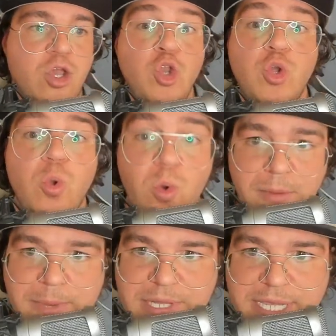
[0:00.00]

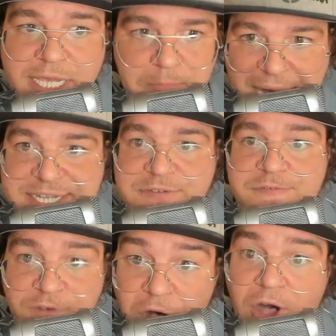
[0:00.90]
normally, by
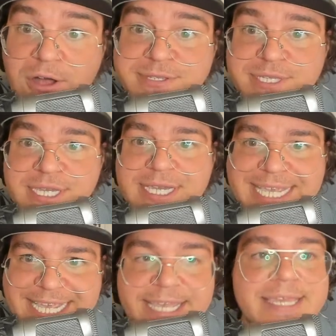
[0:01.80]
default,
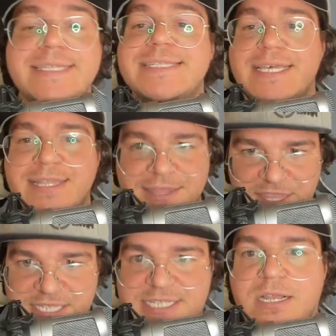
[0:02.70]
is the
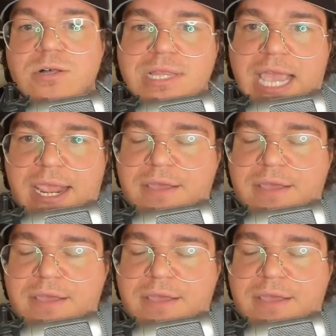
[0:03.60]
still lake.